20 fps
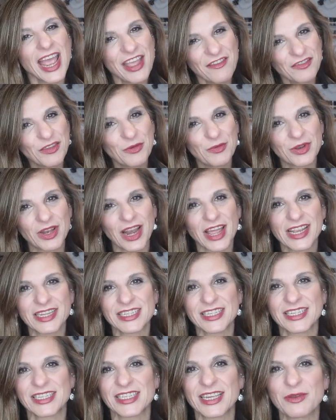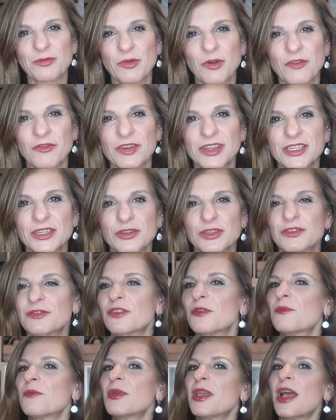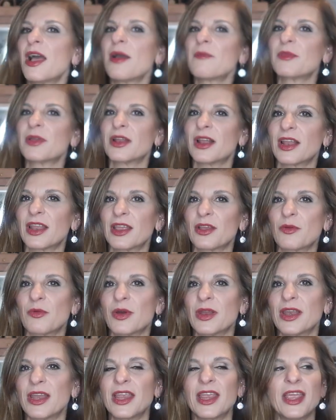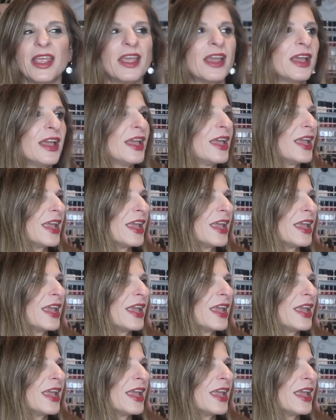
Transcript: If you would like to see more videos from me, I'm going to link one here.